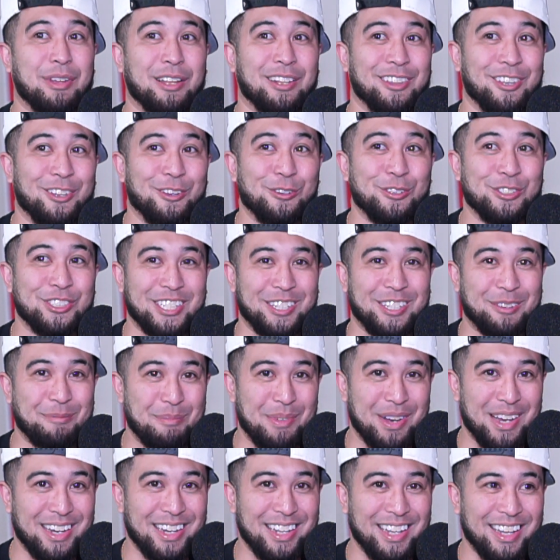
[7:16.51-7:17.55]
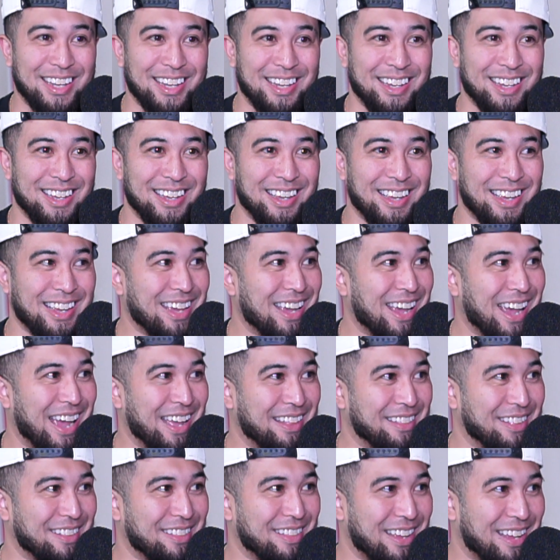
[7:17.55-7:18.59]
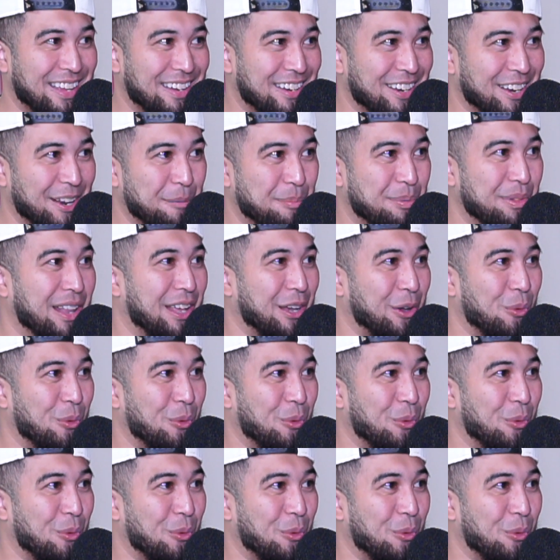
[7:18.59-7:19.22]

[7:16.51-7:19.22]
And so they kept on losing money, and then they ended up,